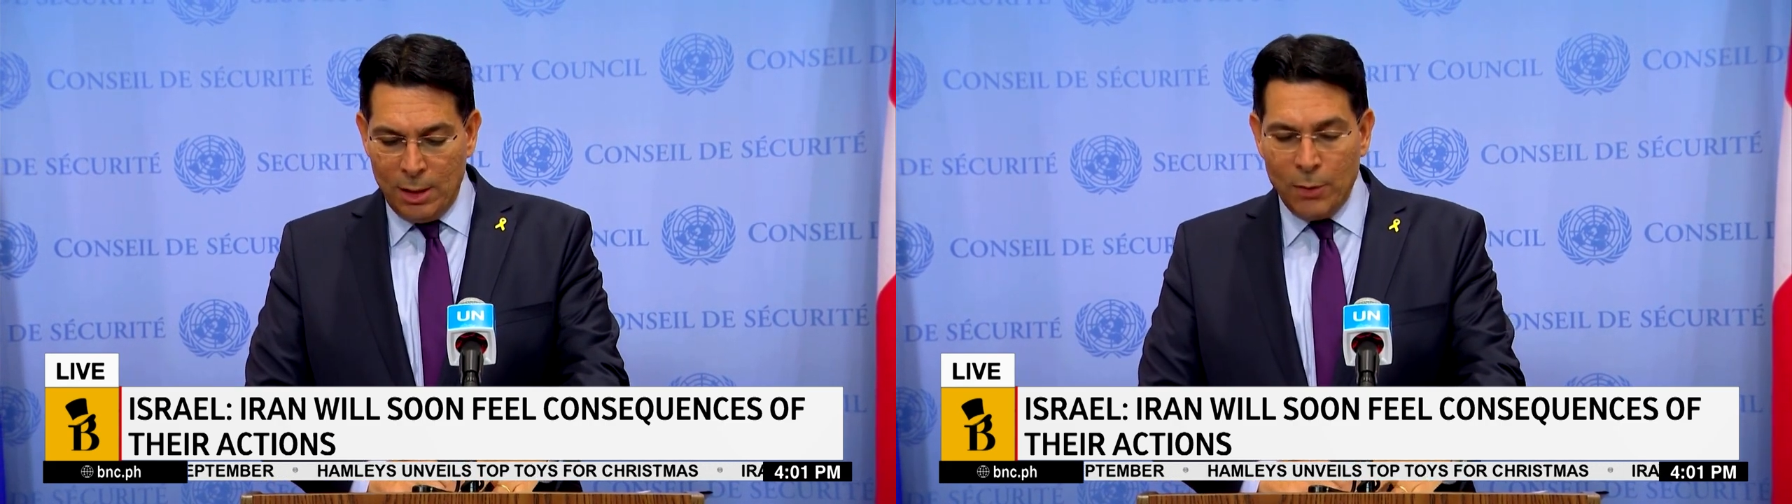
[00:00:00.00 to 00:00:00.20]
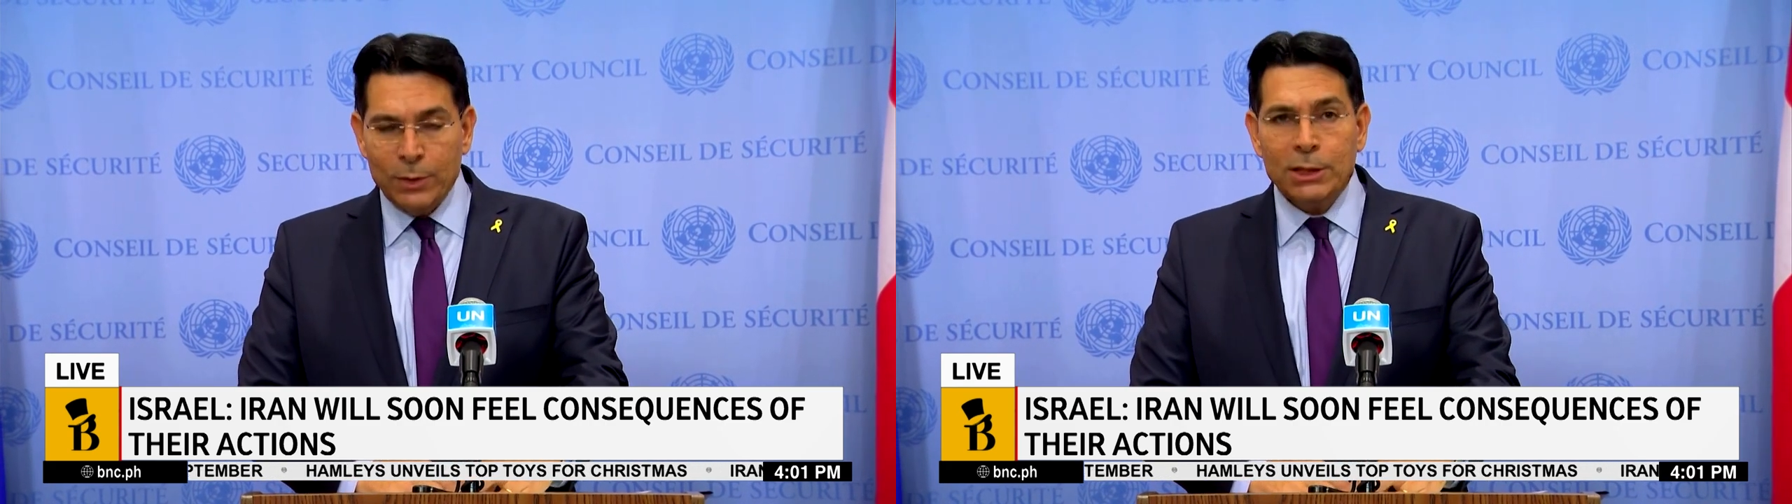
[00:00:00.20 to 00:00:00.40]

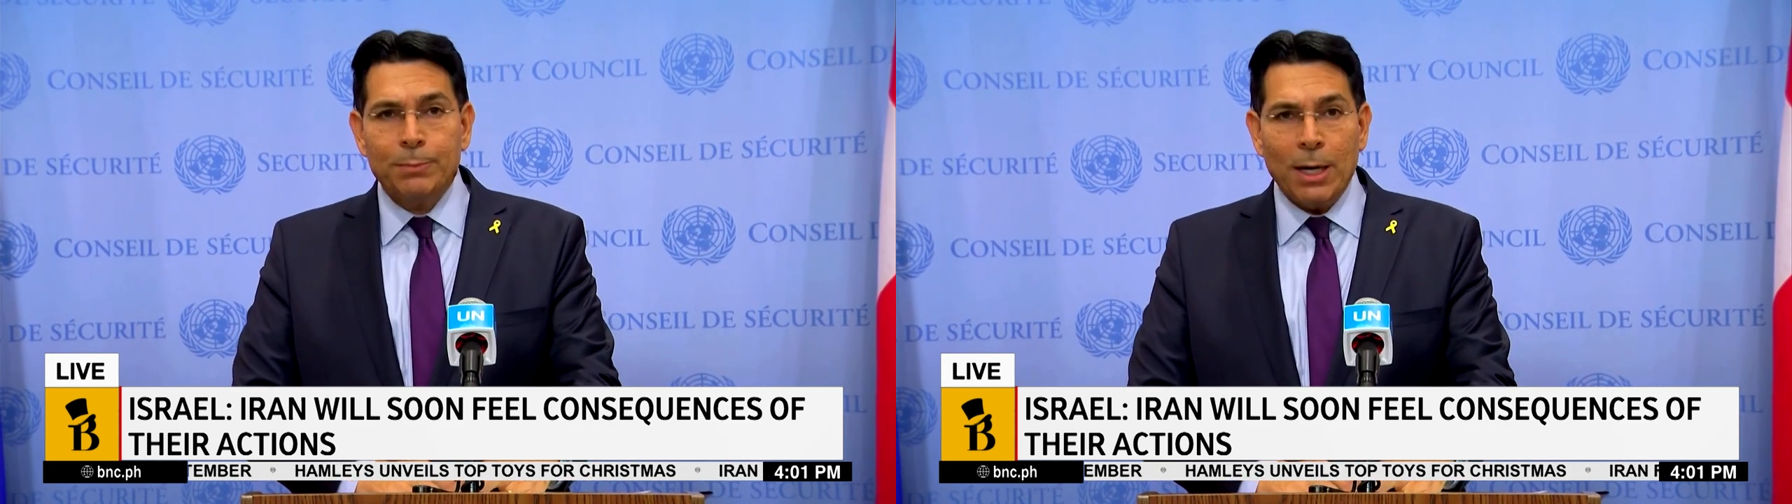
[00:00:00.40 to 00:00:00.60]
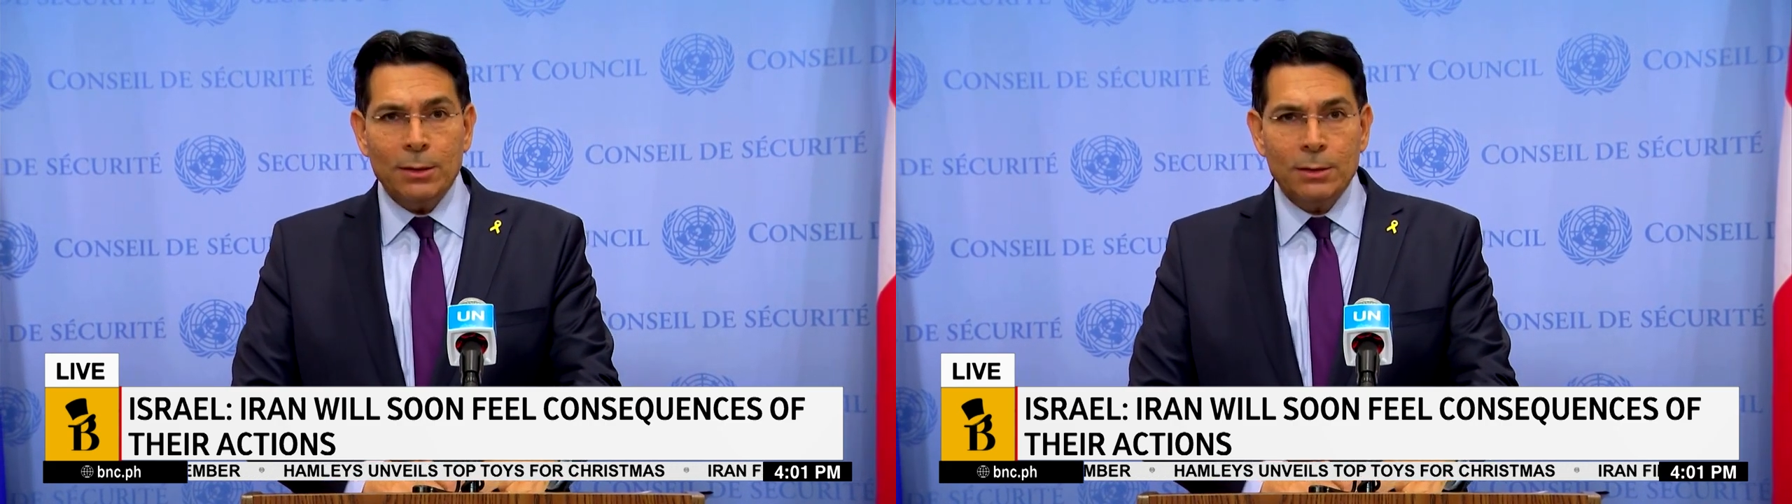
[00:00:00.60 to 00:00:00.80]
The
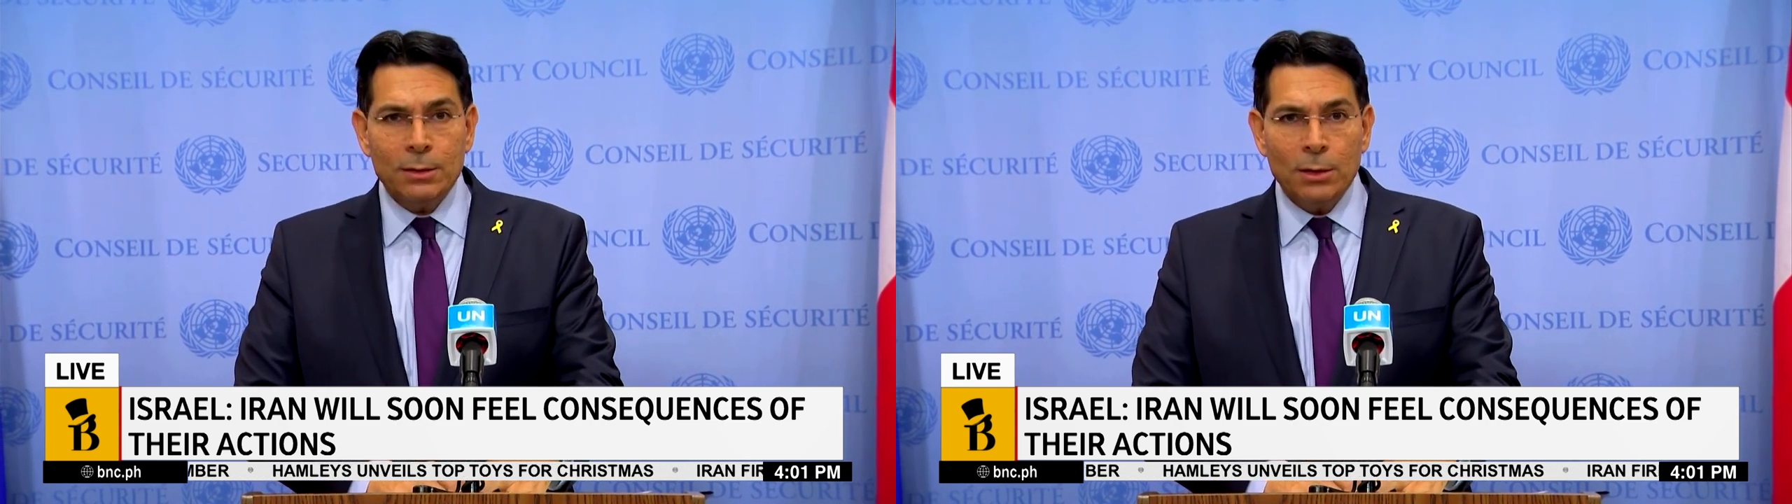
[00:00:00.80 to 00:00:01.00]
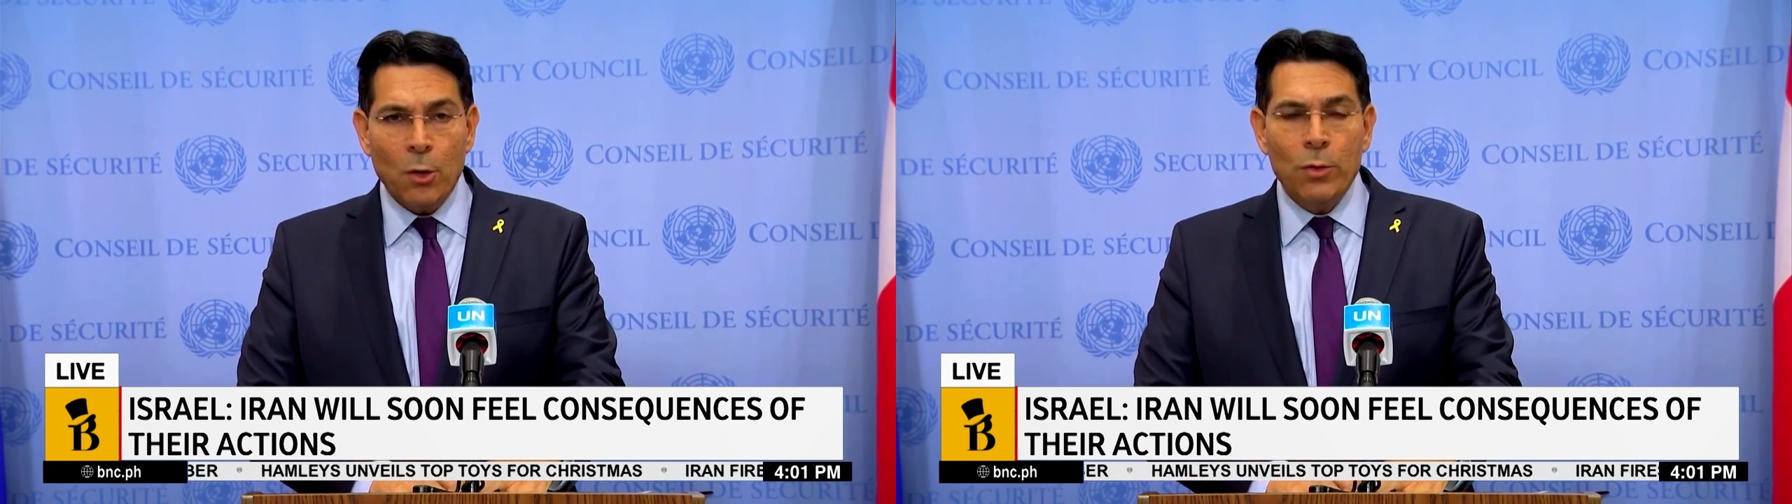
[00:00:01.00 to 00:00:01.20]

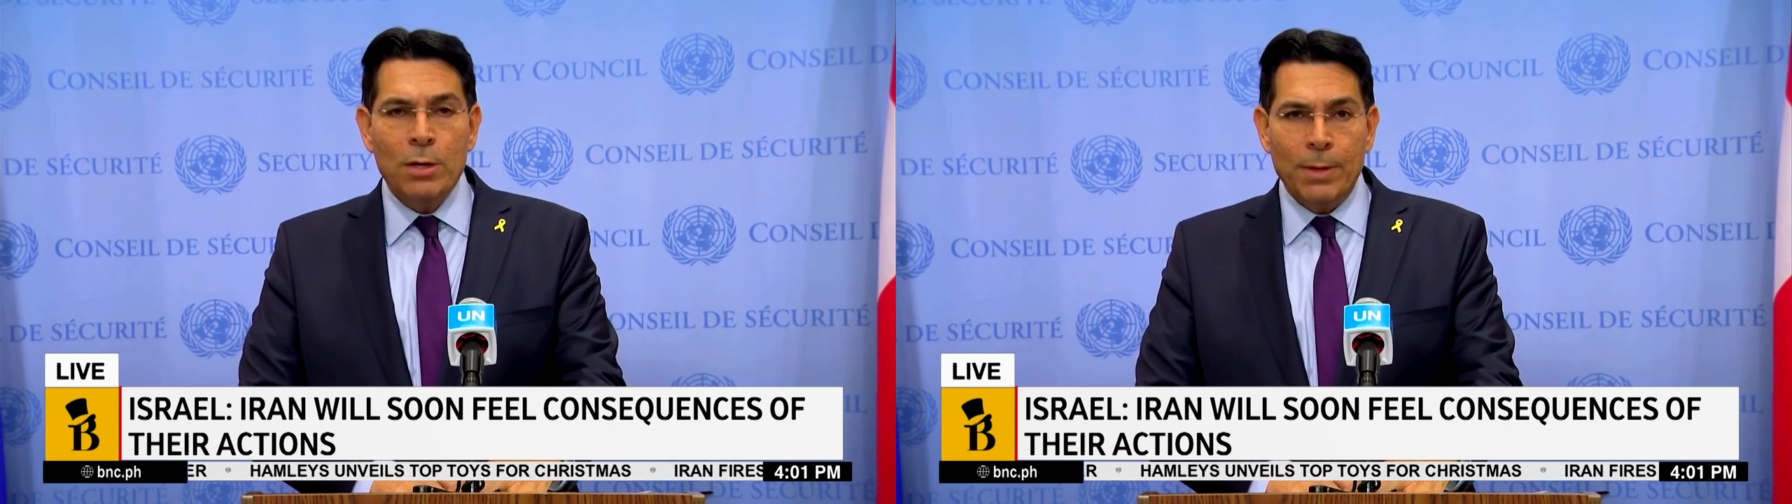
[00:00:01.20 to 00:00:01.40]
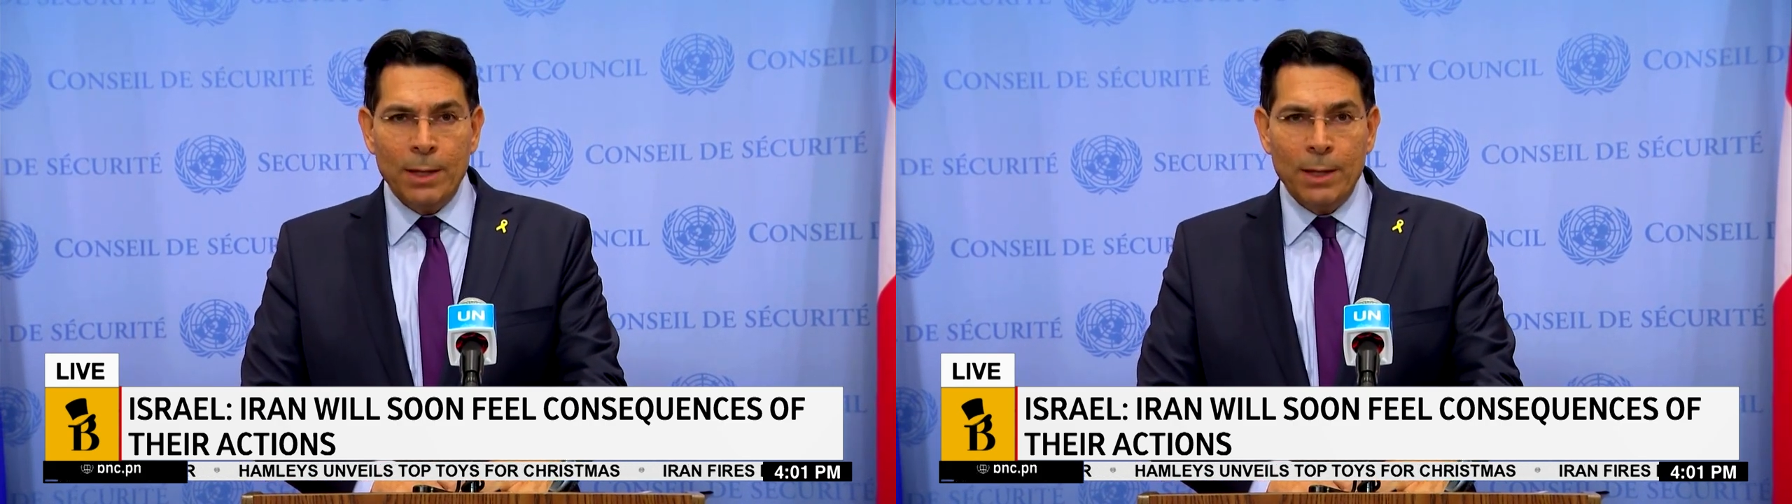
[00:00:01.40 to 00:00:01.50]
response will